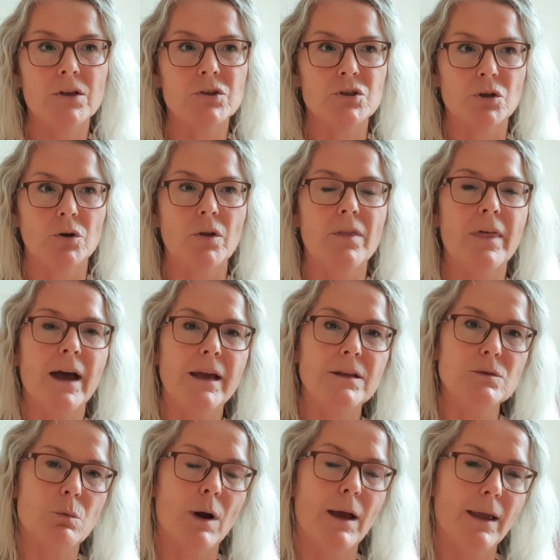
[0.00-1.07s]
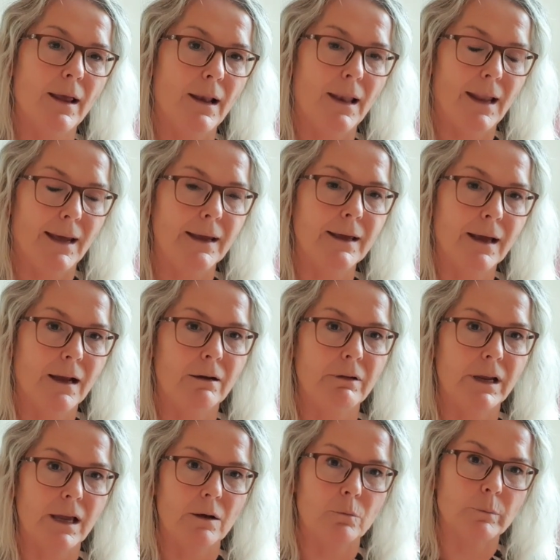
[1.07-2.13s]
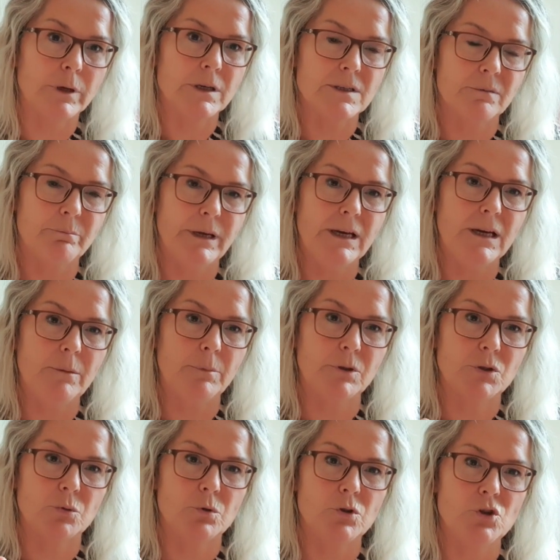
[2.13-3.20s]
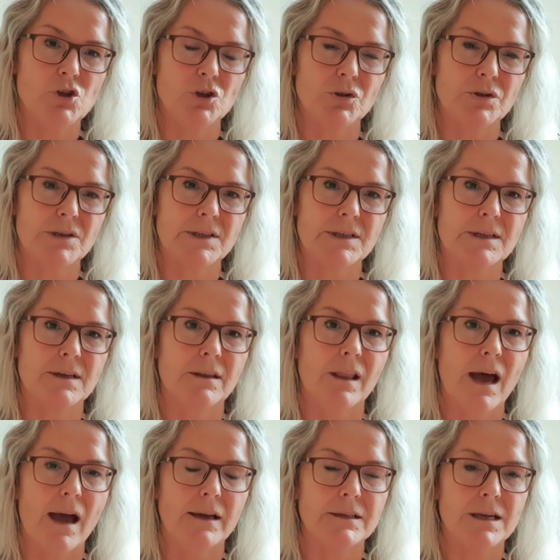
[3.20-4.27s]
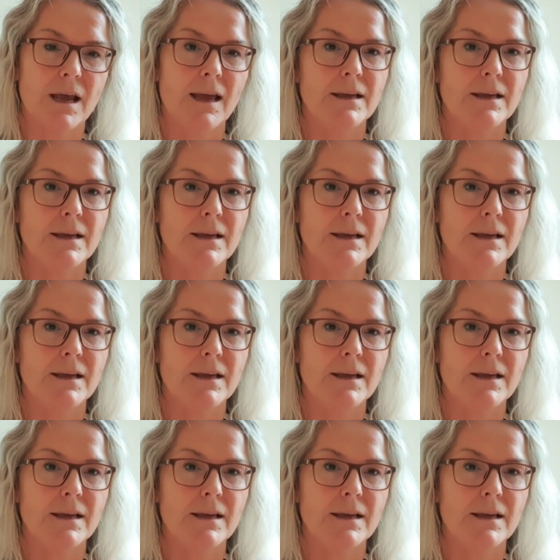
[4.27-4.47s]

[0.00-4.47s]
So that is why I like calorie counting, because I've been able to adjust that,